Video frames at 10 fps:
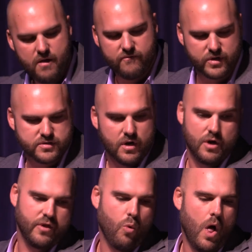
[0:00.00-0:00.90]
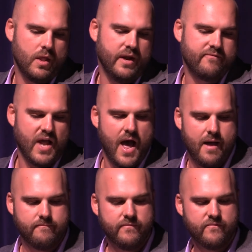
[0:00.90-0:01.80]
versus, or the quality of
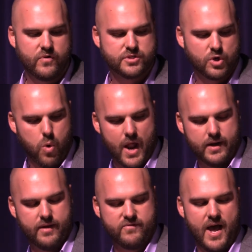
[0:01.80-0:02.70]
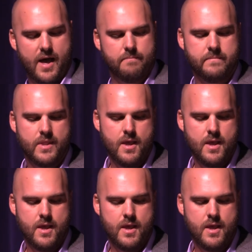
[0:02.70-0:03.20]
time versus the quantity of time.